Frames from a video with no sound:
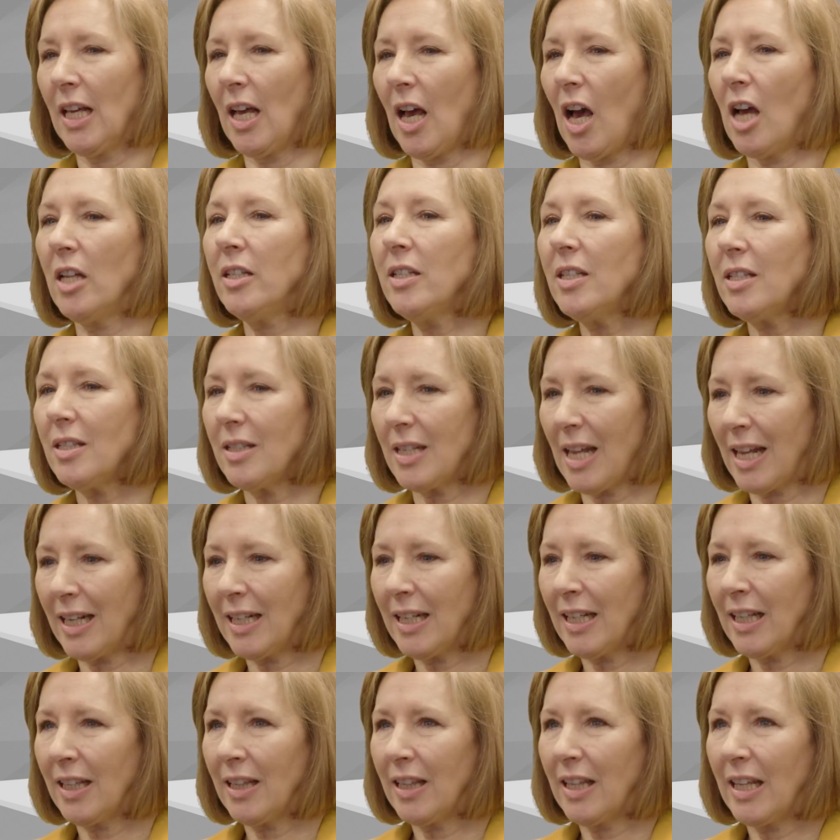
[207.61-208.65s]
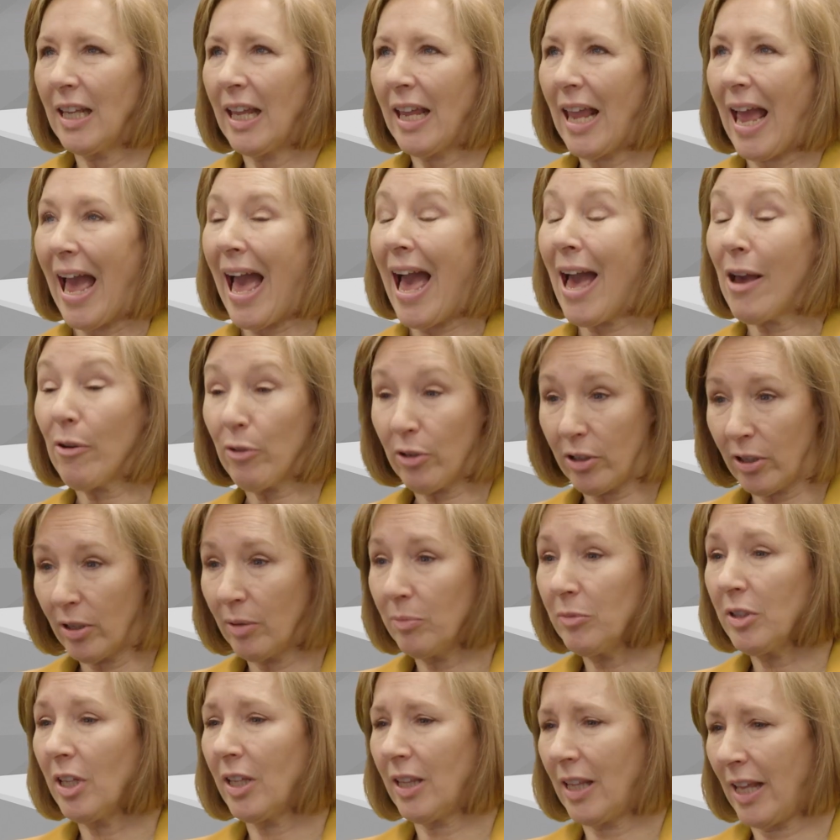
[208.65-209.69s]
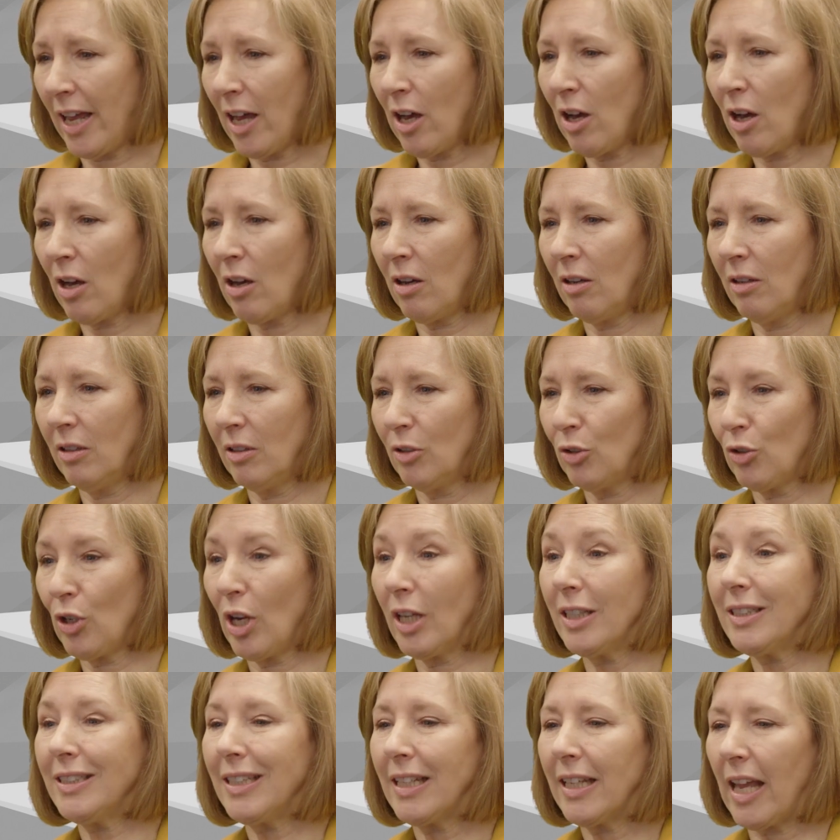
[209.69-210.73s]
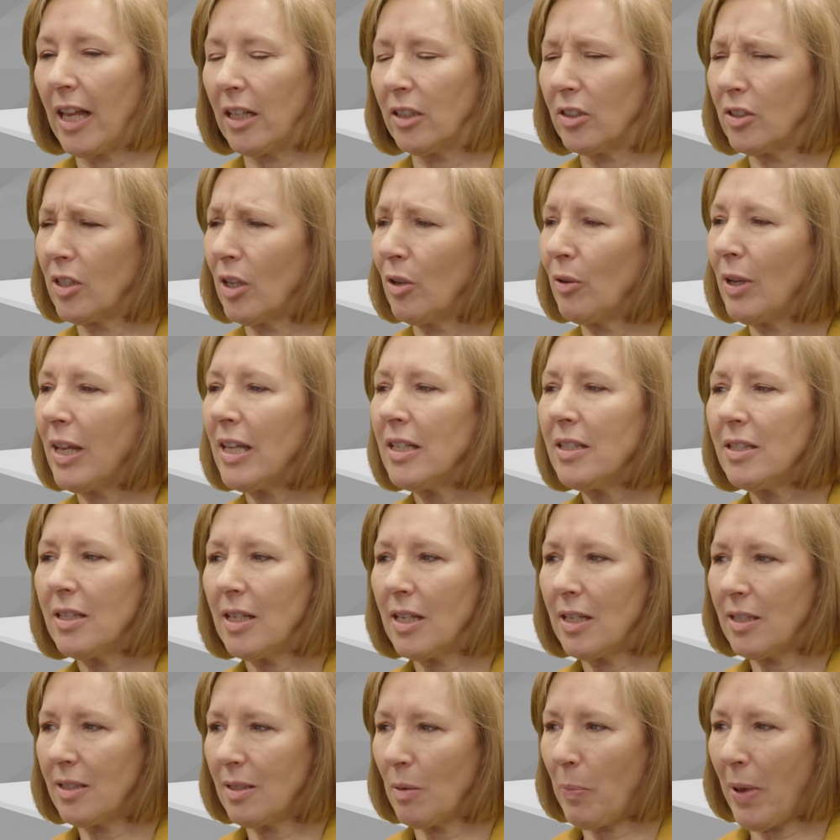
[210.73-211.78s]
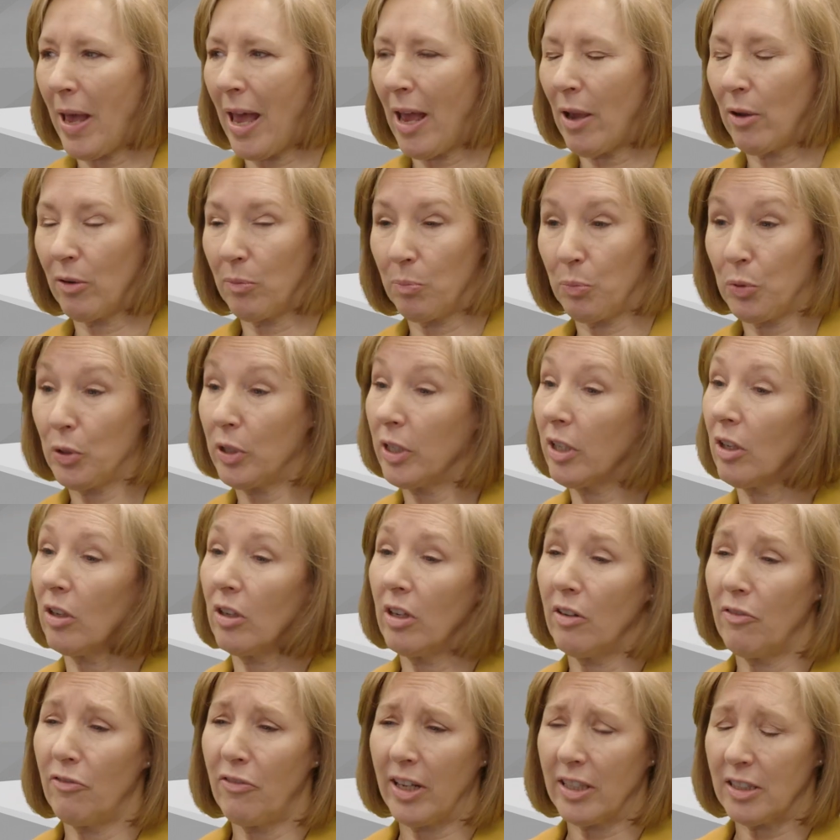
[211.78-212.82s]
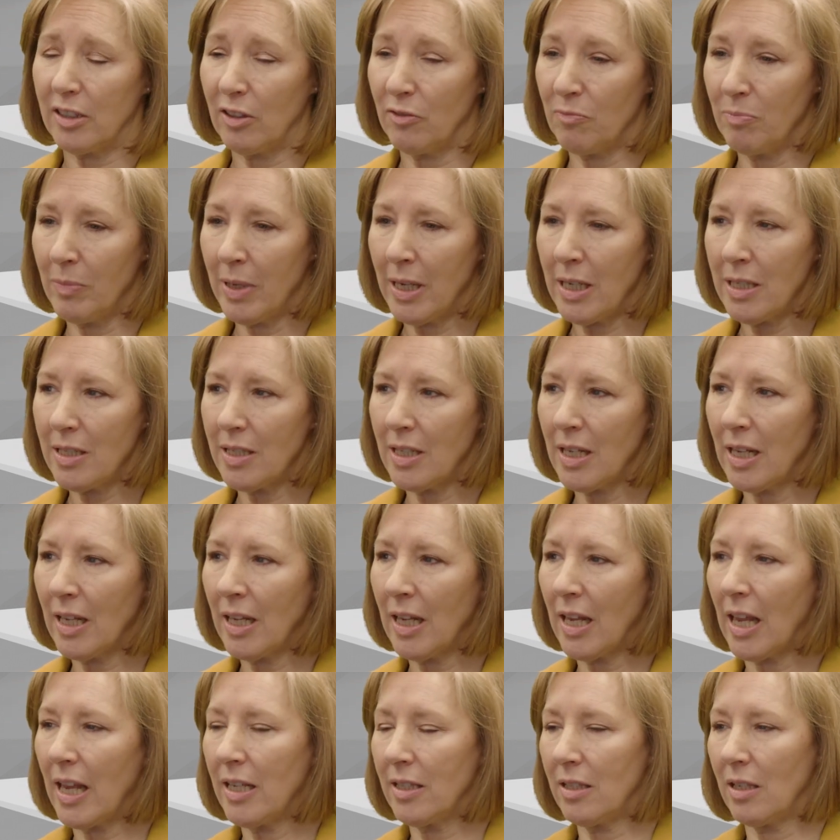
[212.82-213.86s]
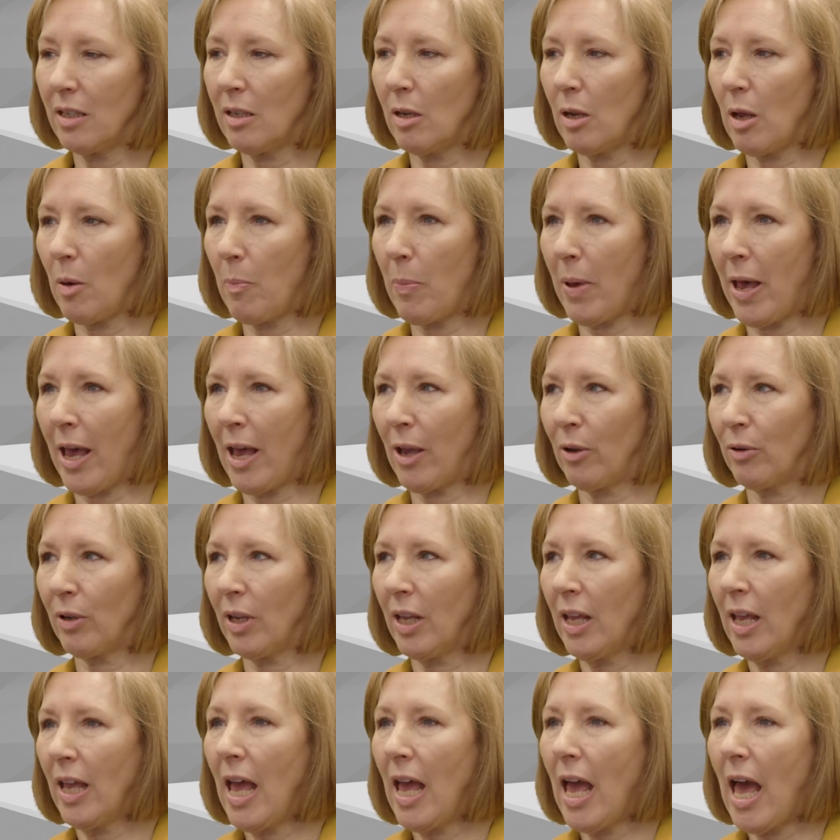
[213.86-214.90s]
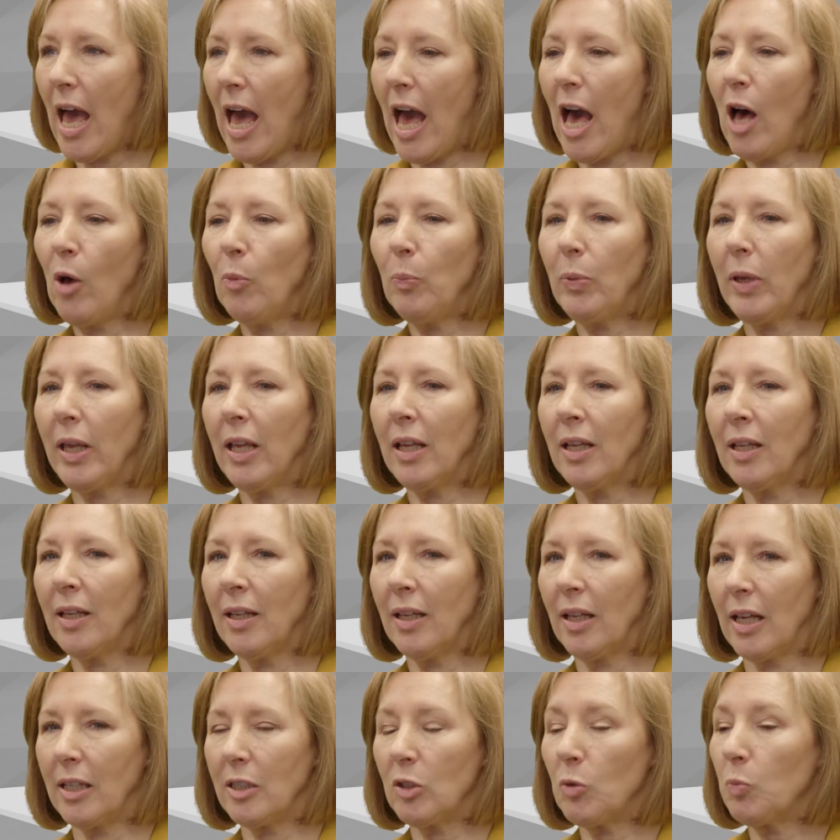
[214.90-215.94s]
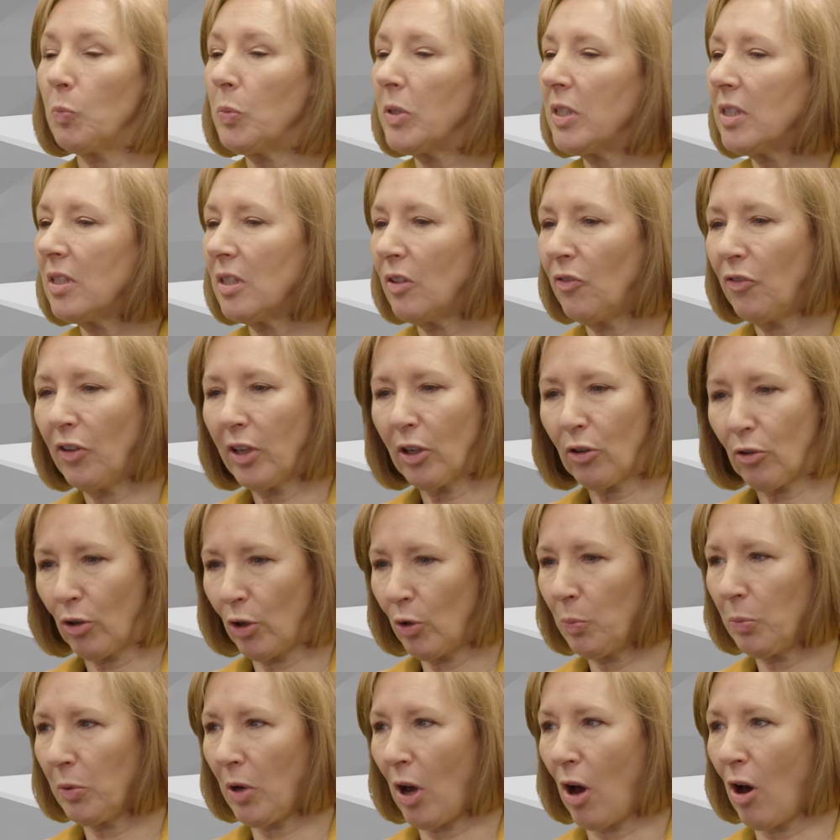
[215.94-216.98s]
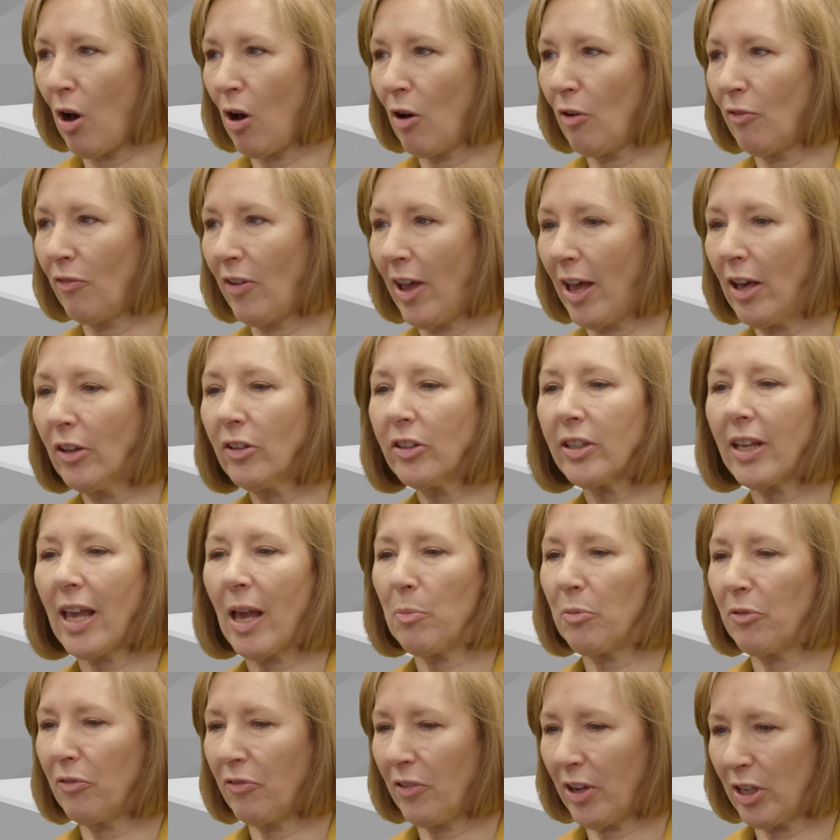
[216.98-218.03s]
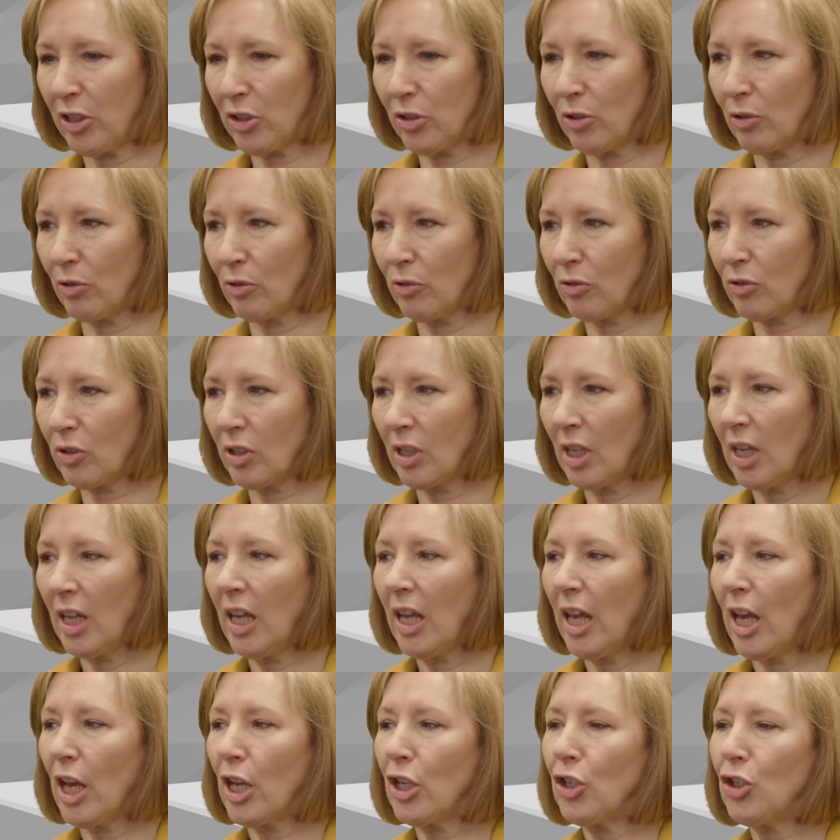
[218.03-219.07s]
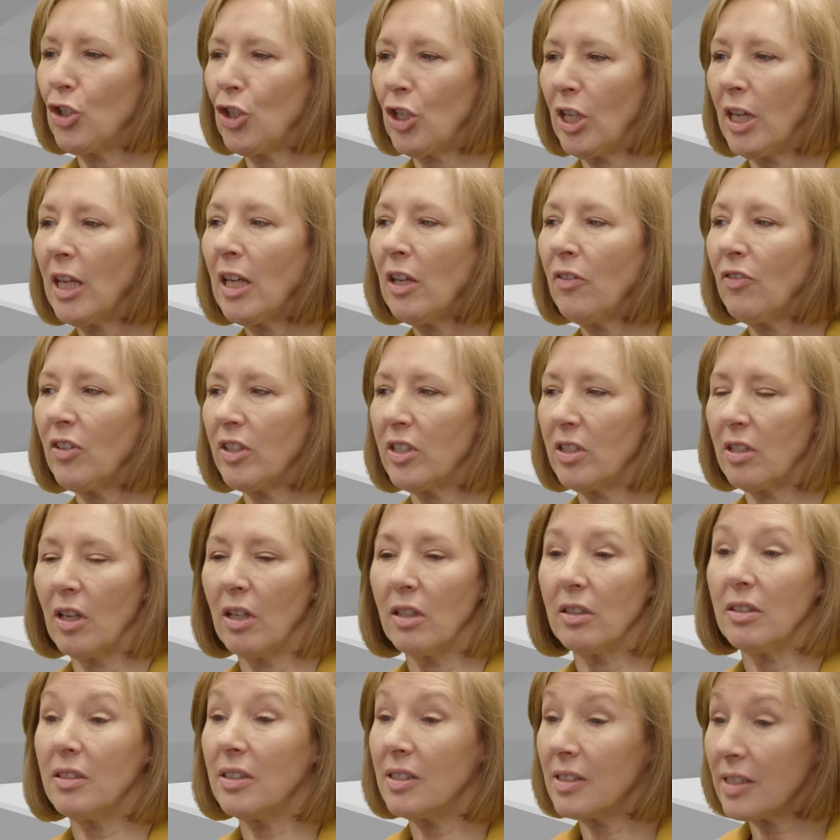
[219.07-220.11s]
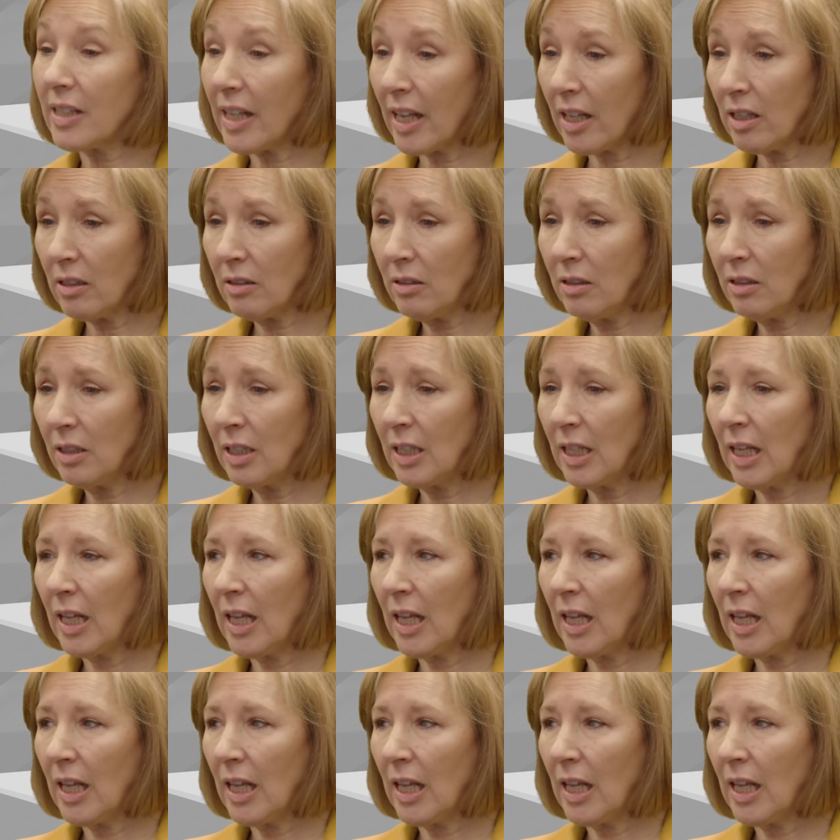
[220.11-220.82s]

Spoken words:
Understanding the outcome that they are trying to get. So is this about putting on an effective meeting? Is it about helping a specific group of healthcare professionals achieve a certain skill?